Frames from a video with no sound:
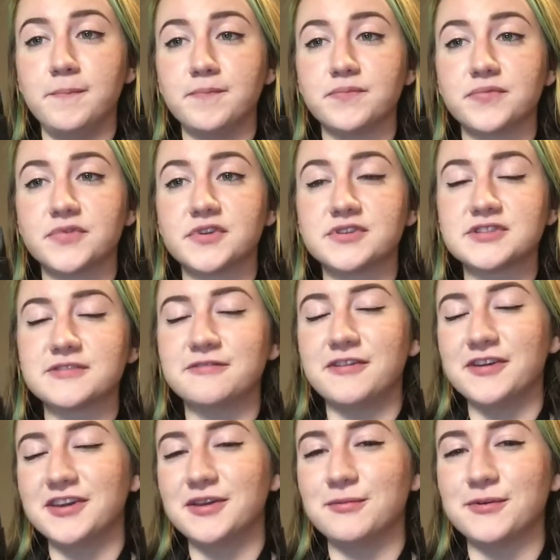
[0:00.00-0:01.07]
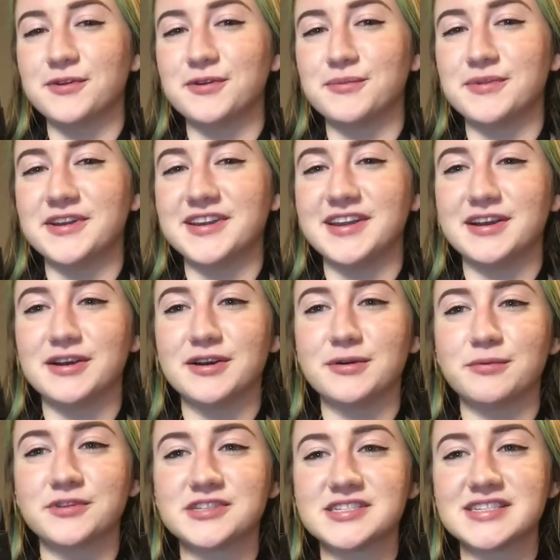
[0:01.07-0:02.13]
There's a funky rhythm in here
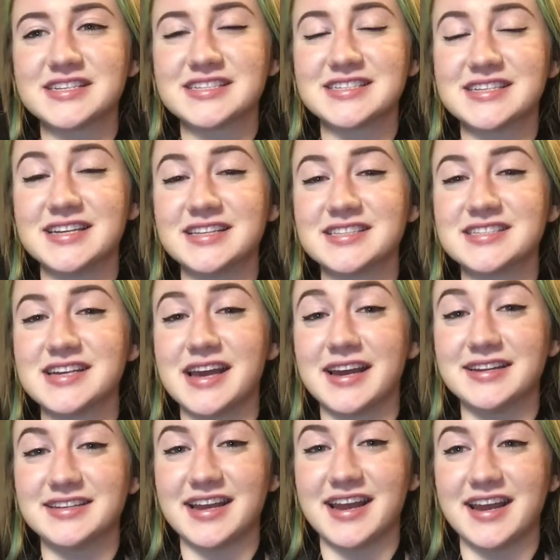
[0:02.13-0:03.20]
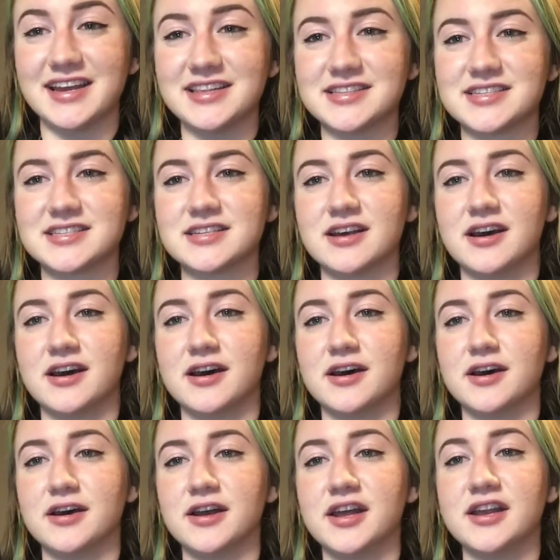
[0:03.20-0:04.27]
with 16ths and 8ths,
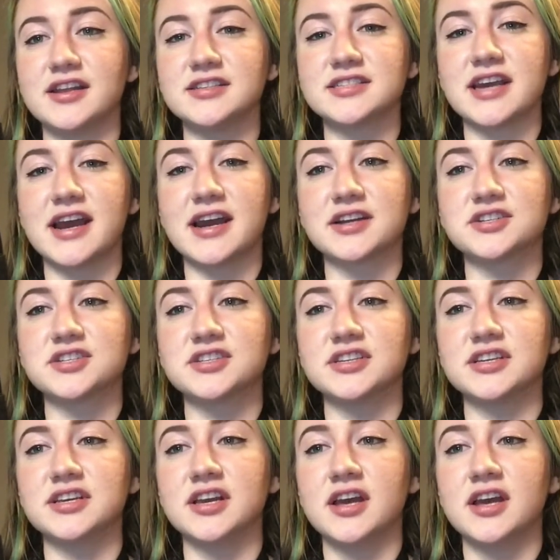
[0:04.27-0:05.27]
and it's actually